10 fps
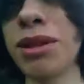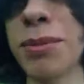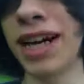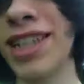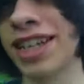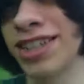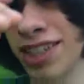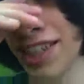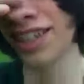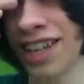to my
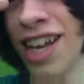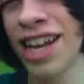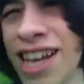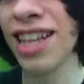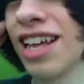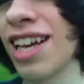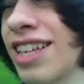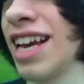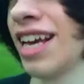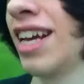attention
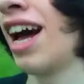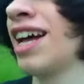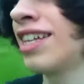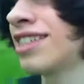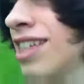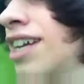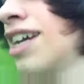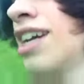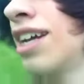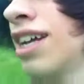that gay guys
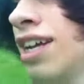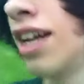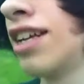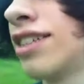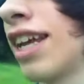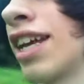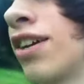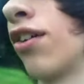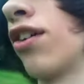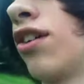say
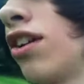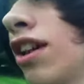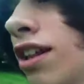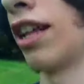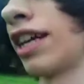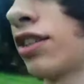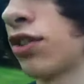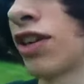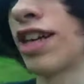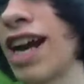girl like
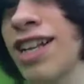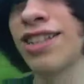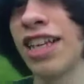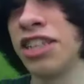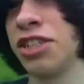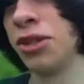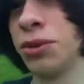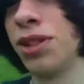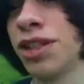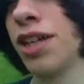straight guys say dude.